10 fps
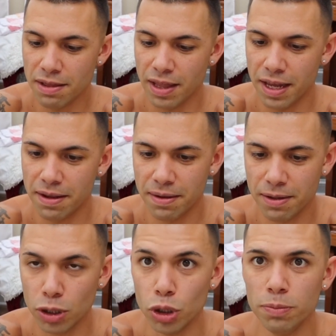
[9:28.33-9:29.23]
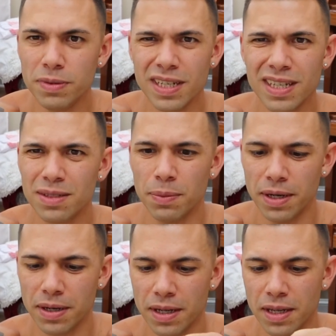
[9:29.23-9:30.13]
like looped, it's
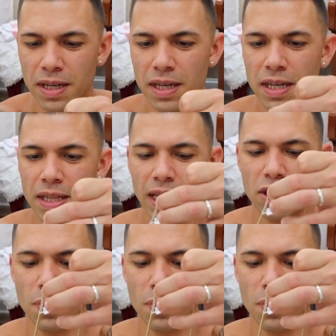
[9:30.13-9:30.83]
weird. Like